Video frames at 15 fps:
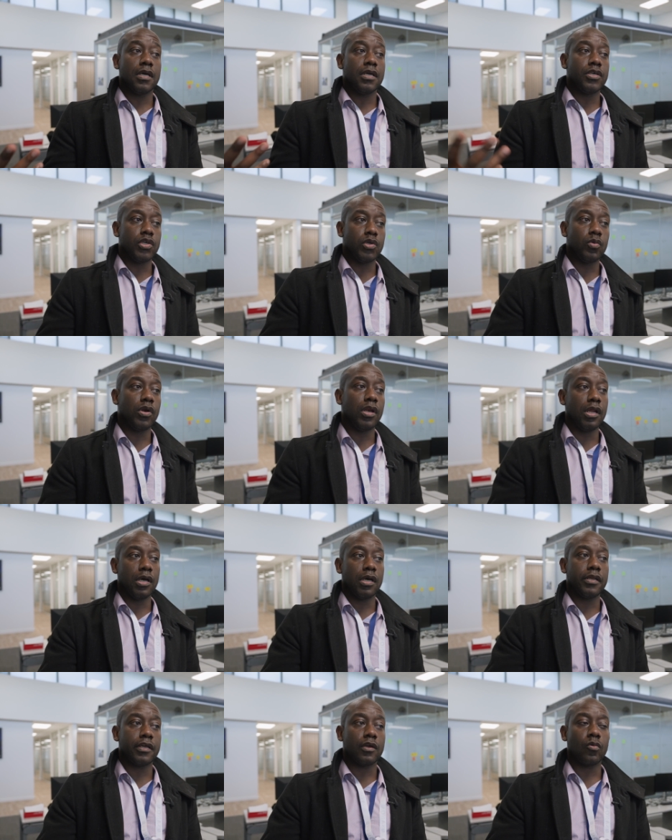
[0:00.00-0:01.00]
you
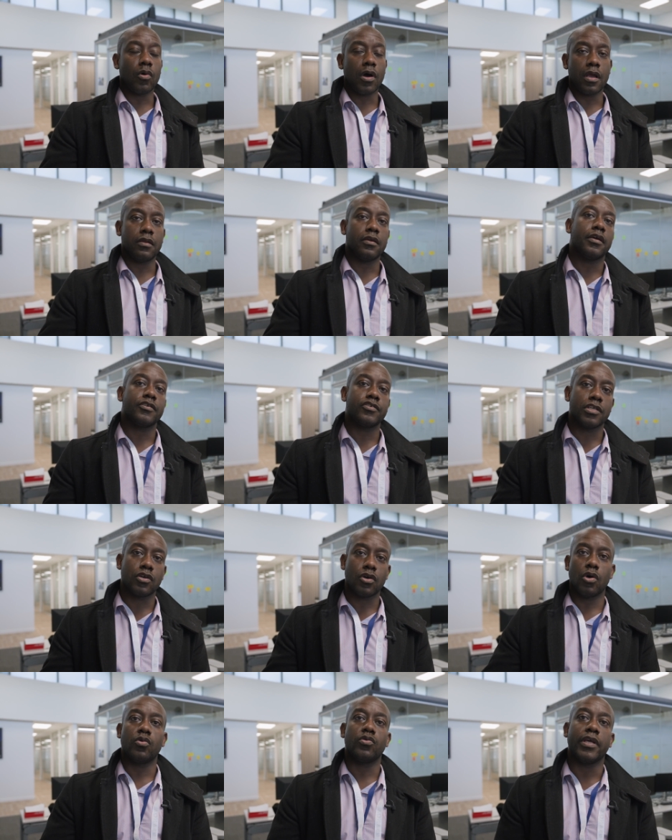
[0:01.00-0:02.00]
learning while you're actually
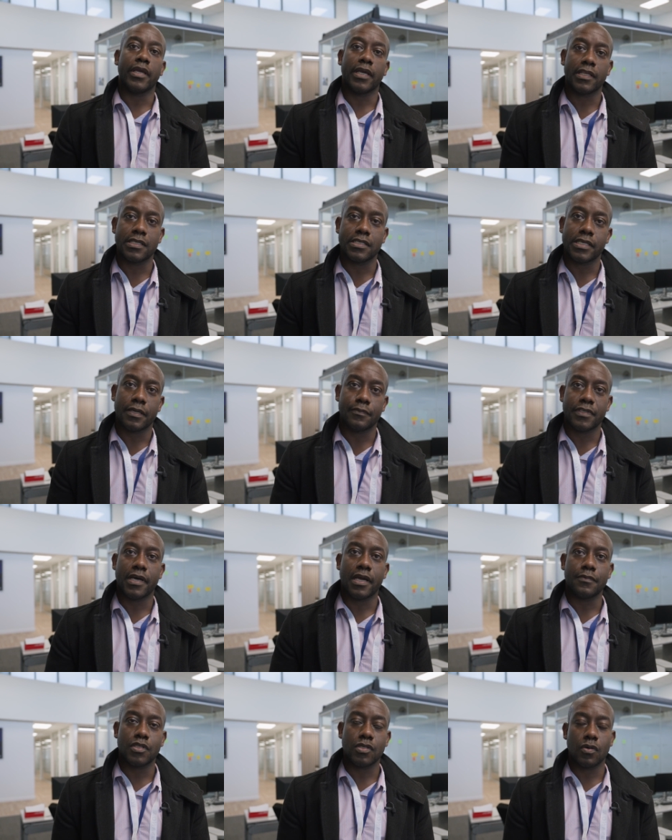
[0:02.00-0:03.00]
coding at the same
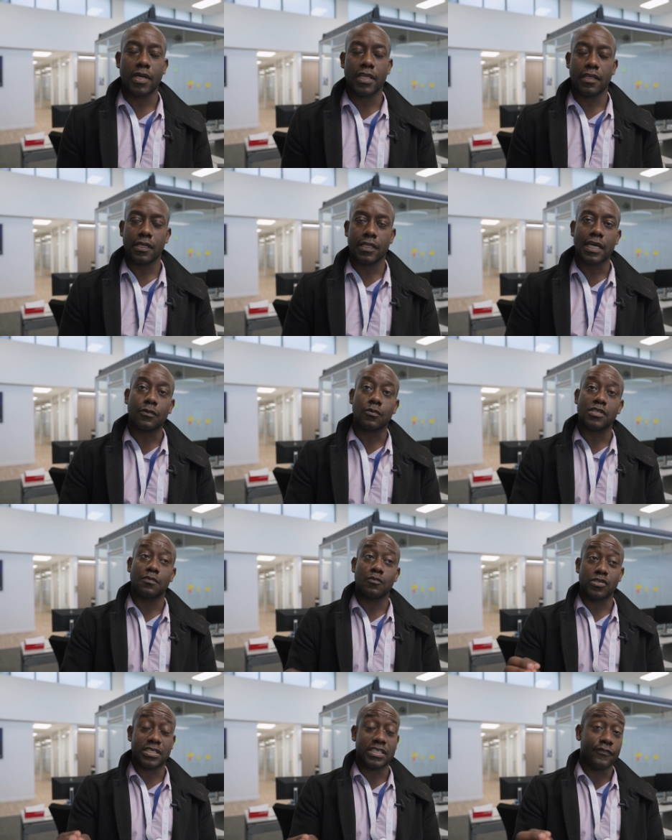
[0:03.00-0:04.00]
time. So I think that was the
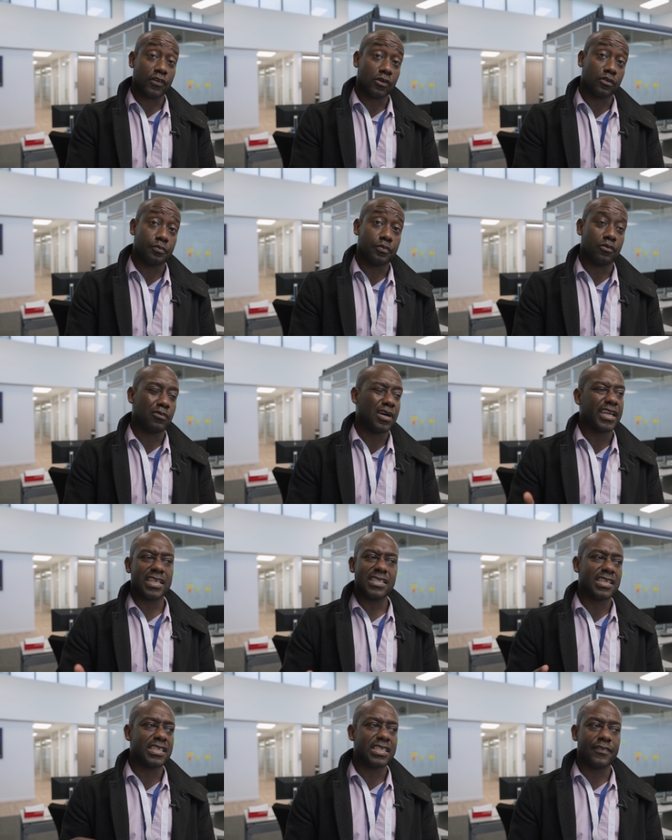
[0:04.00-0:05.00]
most difficult. Well, I
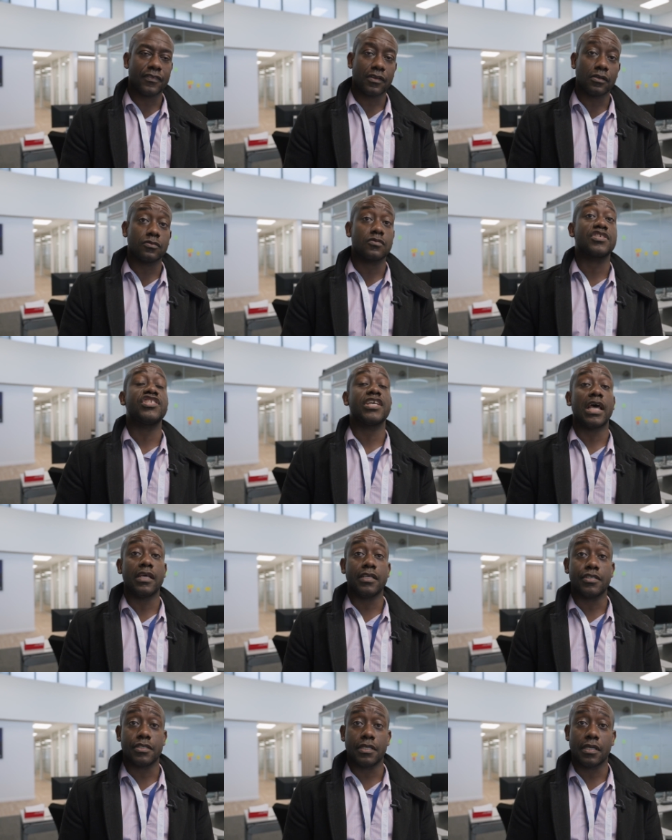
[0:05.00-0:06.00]
can say difficult was
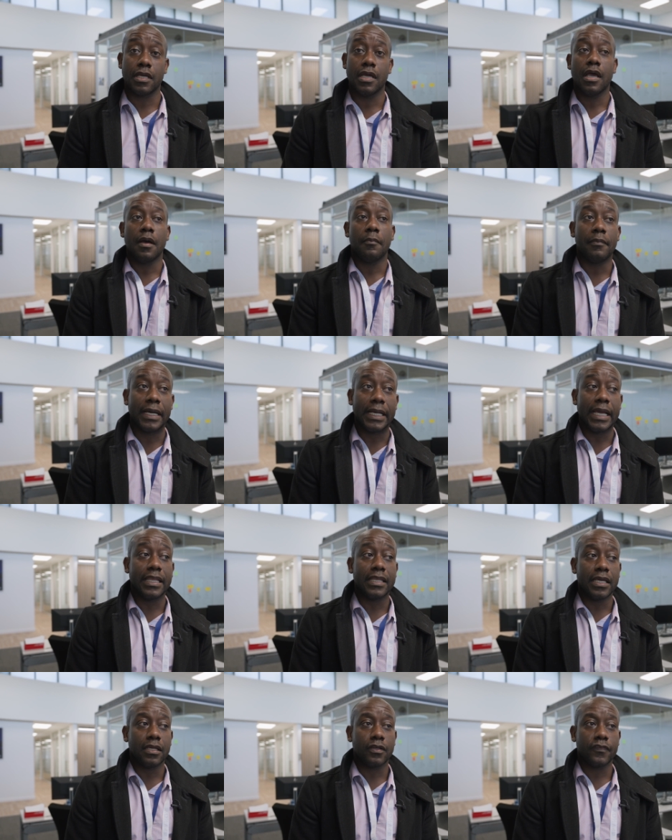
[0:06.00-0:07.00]
challenging, but at
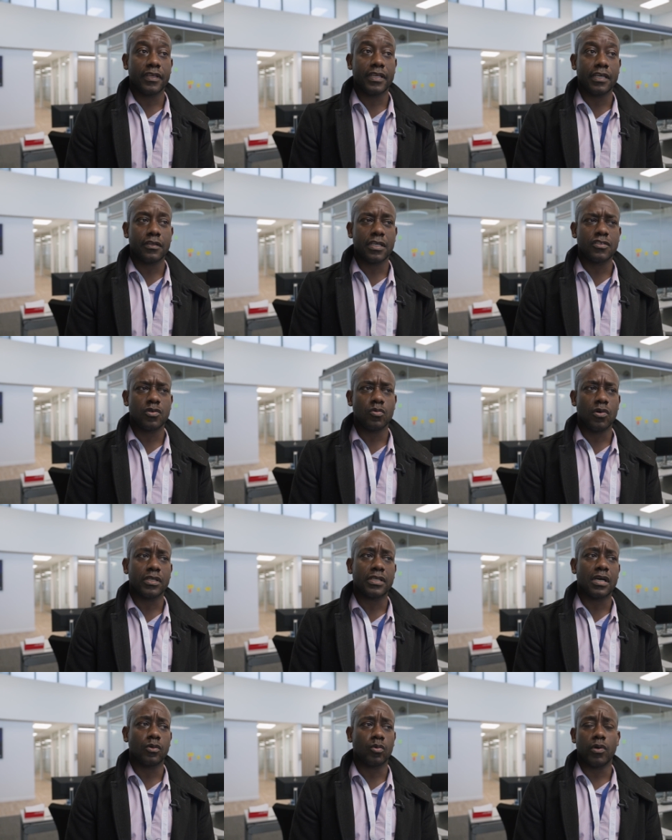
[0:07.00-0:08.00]
the end of the day, it actually
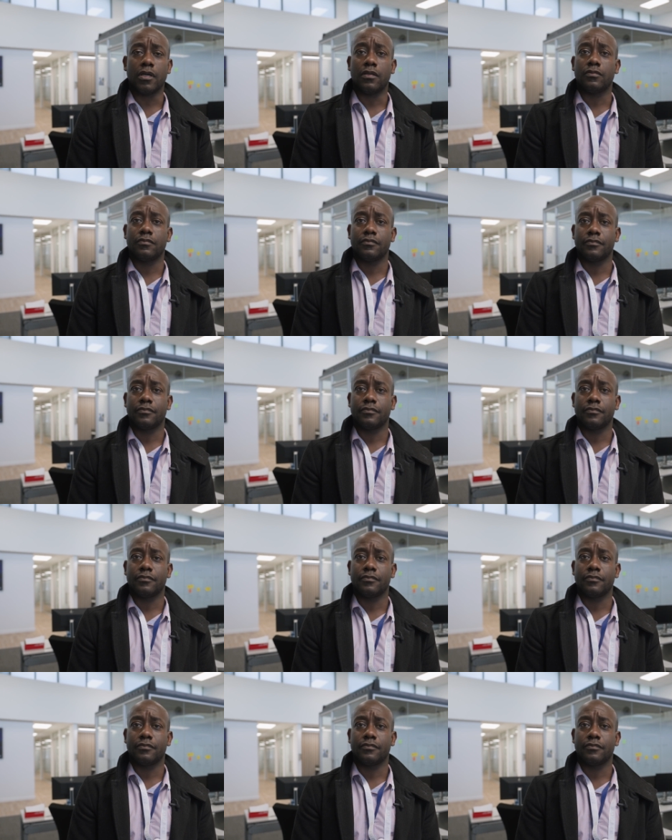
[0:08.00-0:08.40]
worked out well.